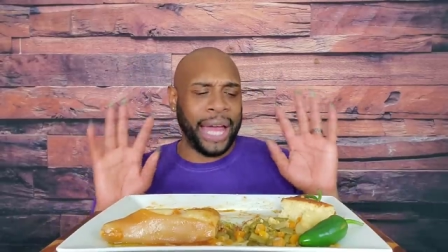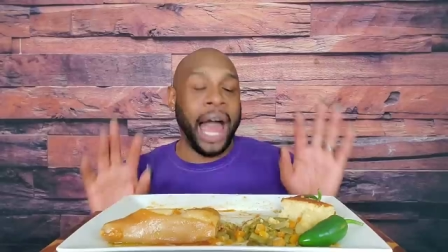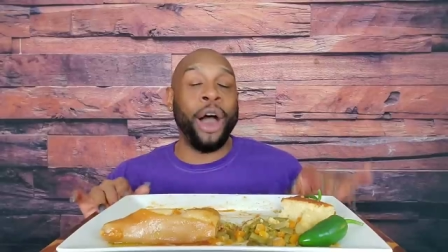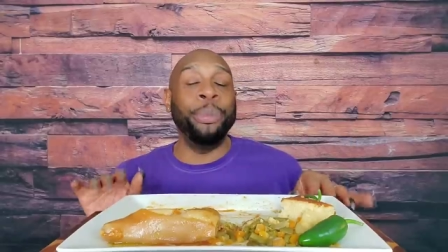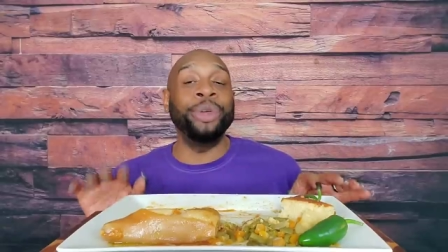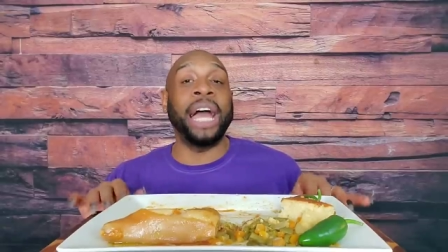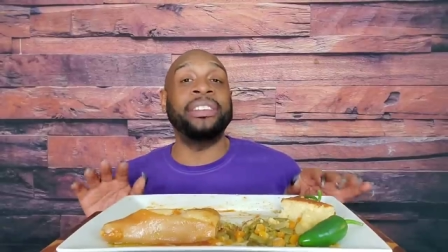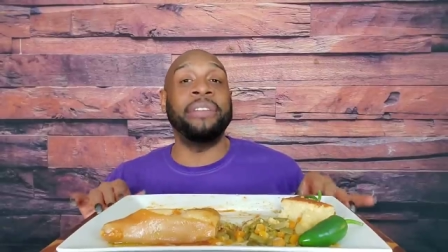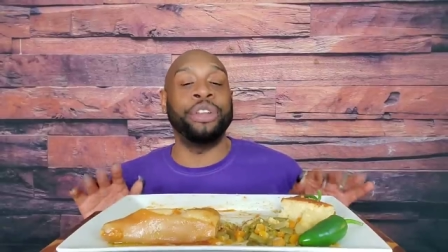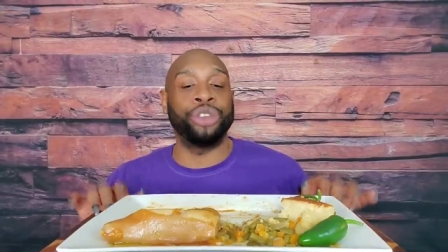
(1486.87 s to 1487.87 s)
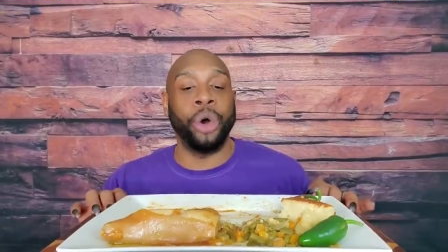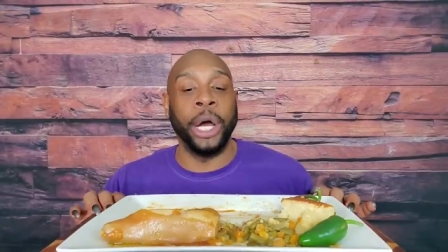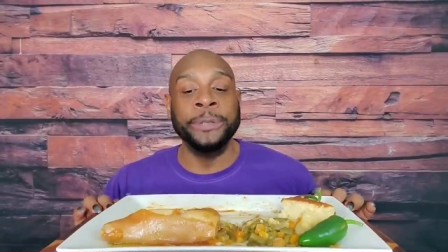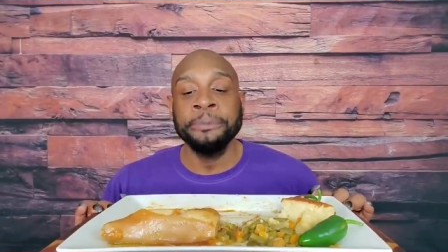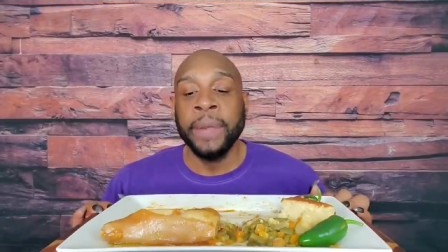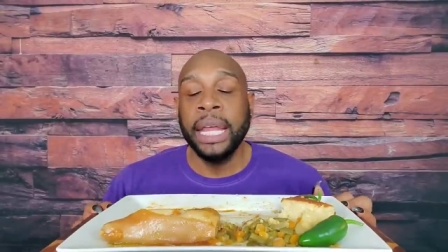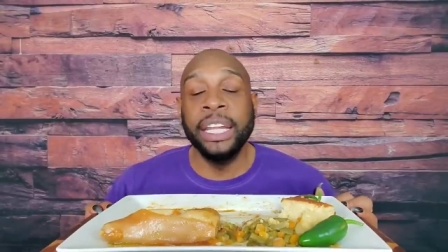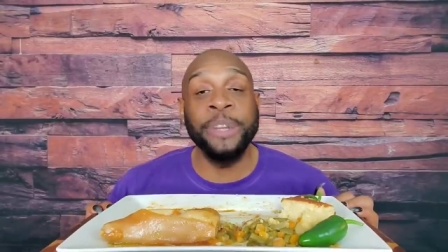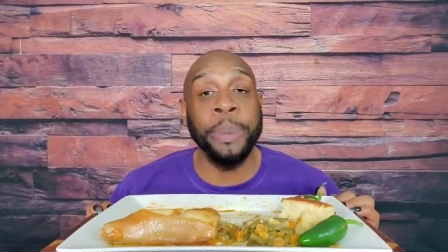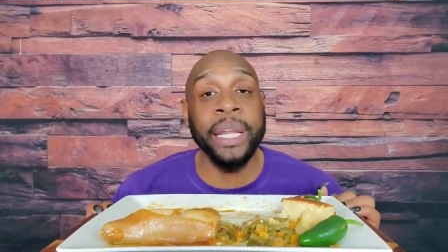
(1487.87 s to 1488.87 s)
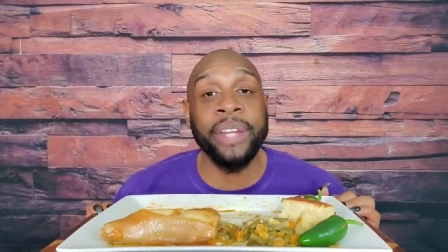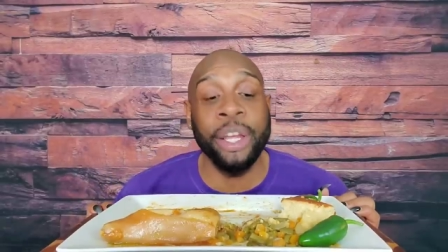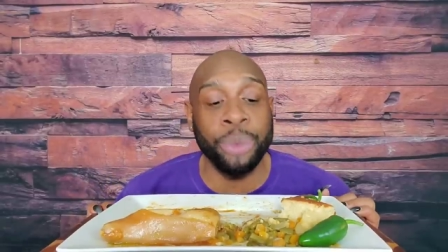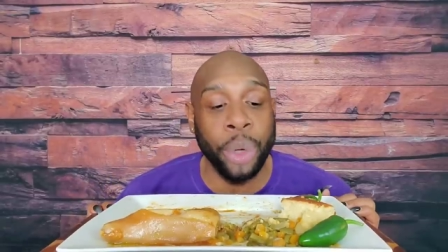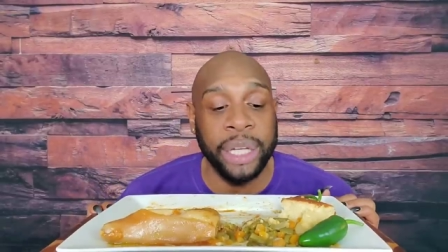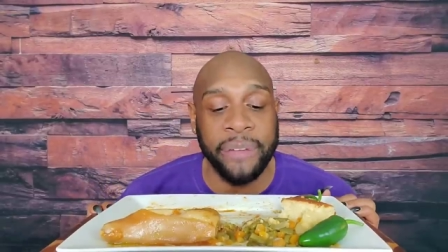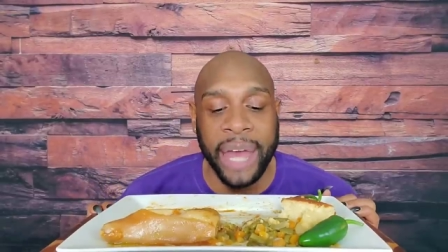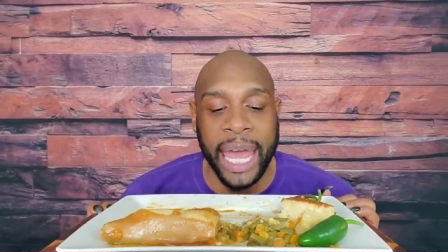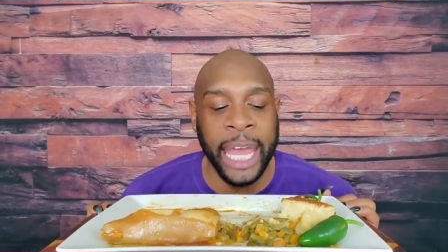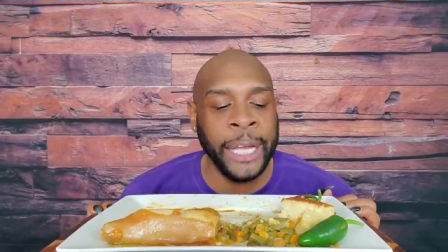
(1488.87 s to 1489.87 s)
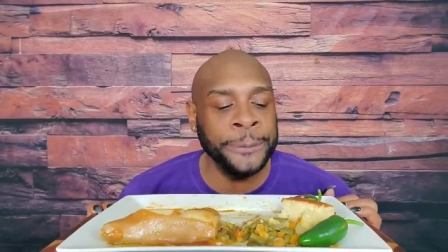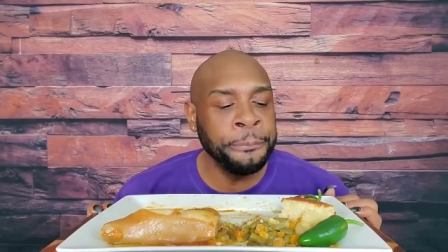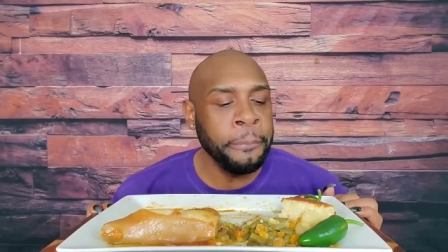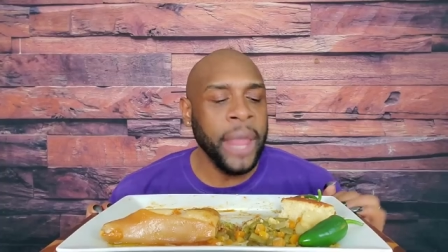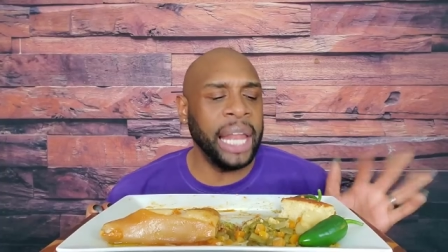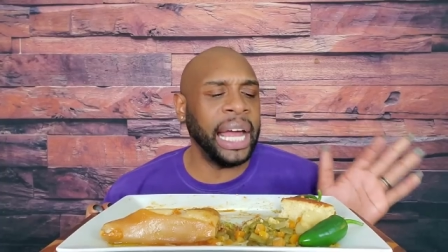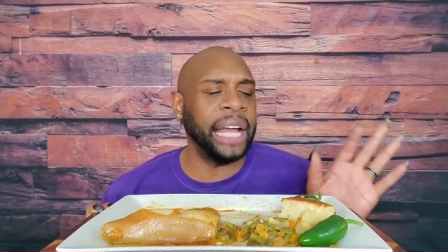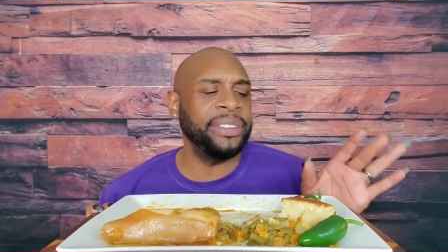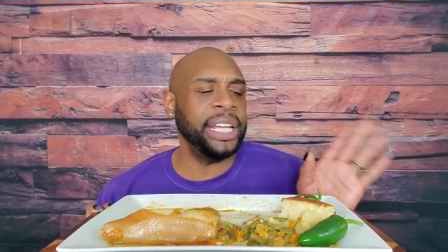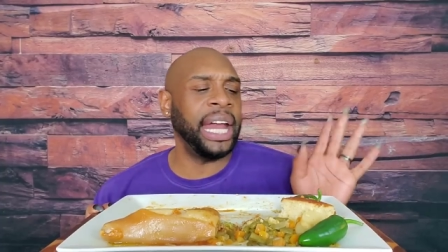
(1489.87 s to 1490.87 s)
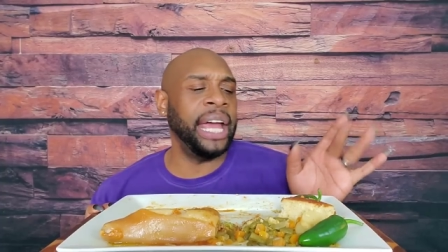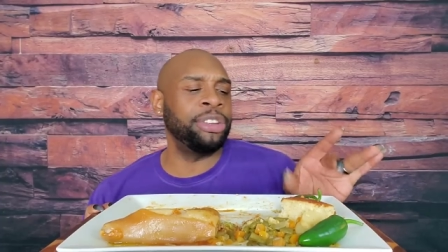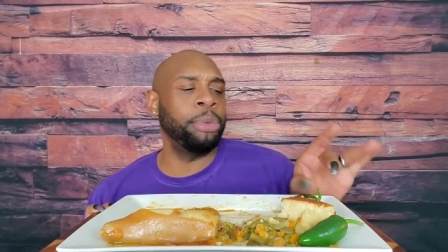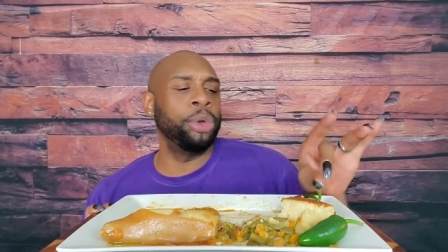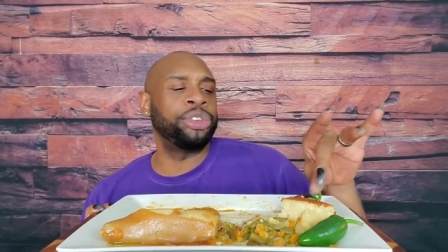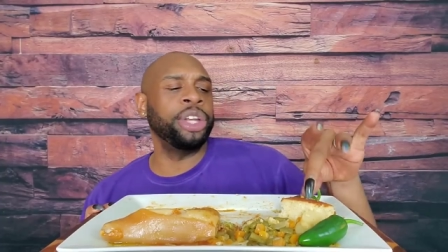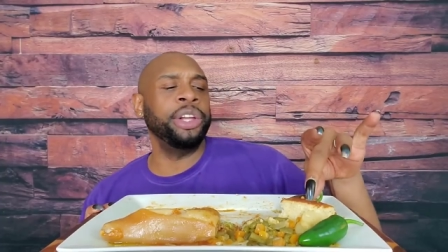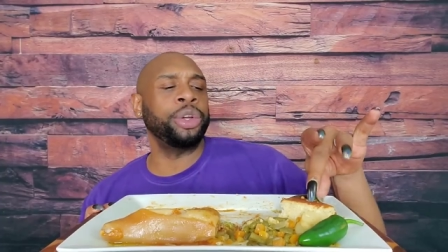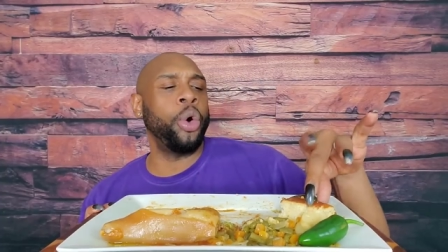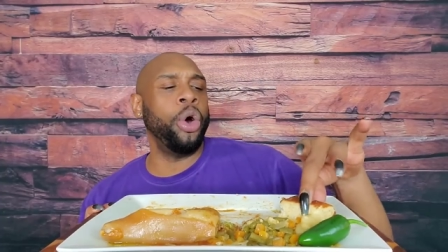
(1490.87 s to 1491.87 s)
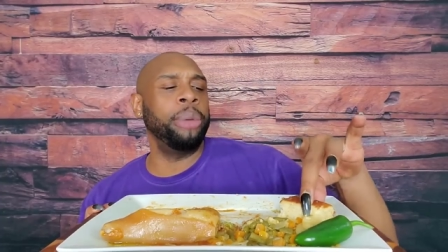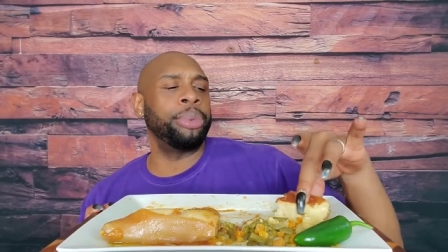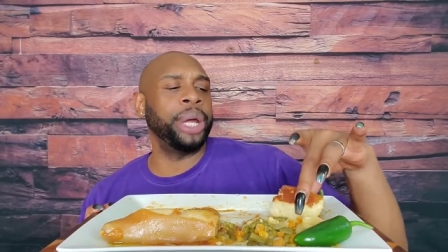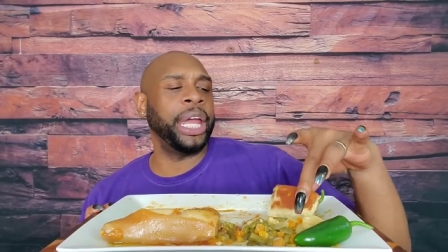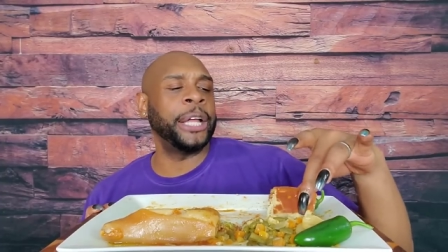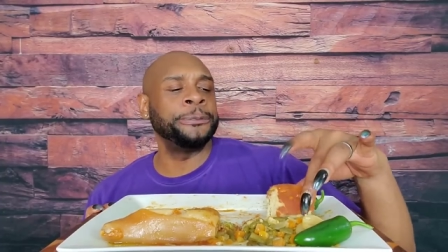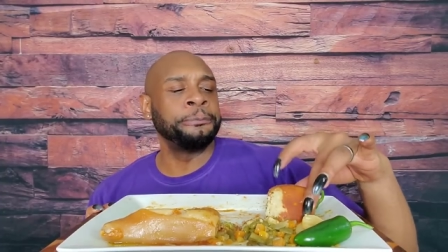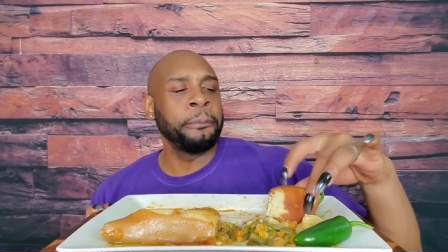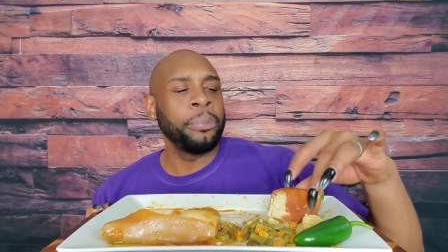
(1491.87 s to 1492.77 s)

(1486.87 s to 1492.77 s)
I hope you guys have enjoyed. These pigtails were divine. And like I said, I had some old southern cornbread.